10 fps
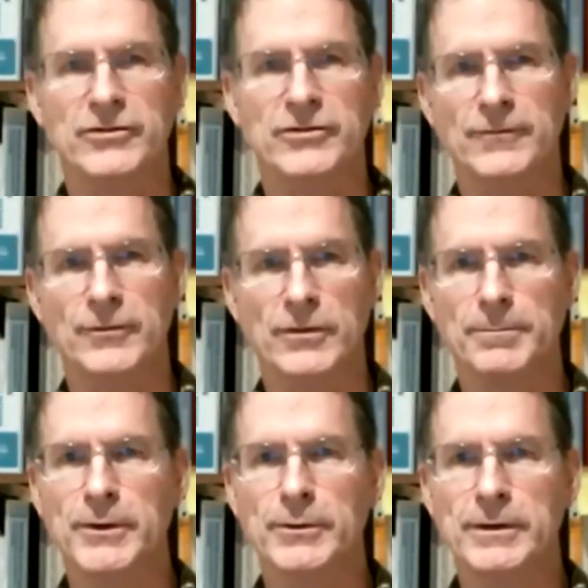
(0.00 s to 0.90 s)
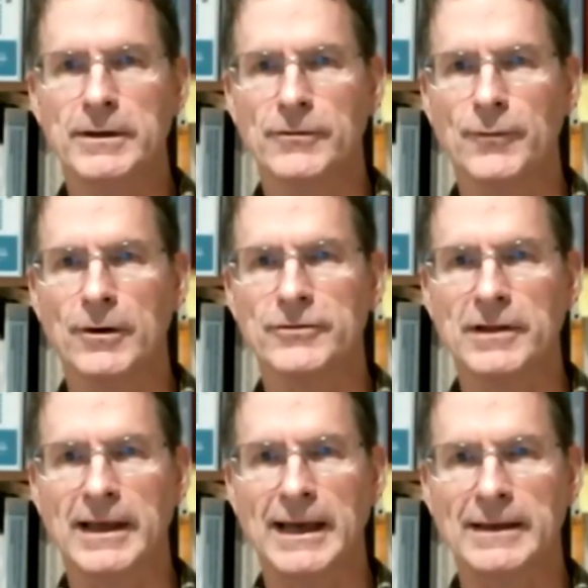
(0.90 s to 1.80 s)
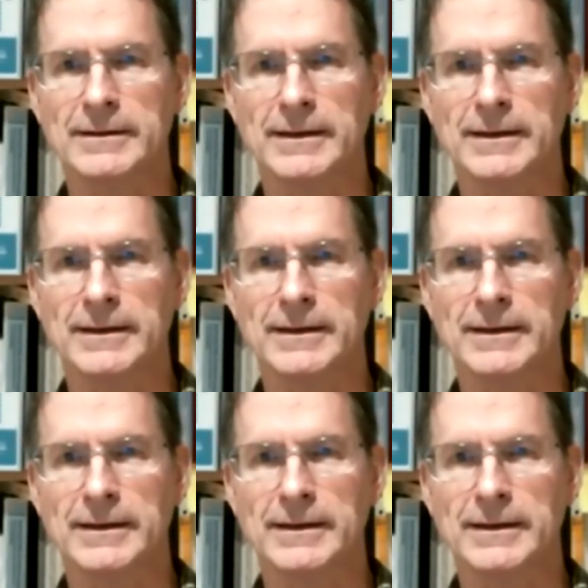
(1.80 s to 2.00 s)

land for the beauty of the forest land.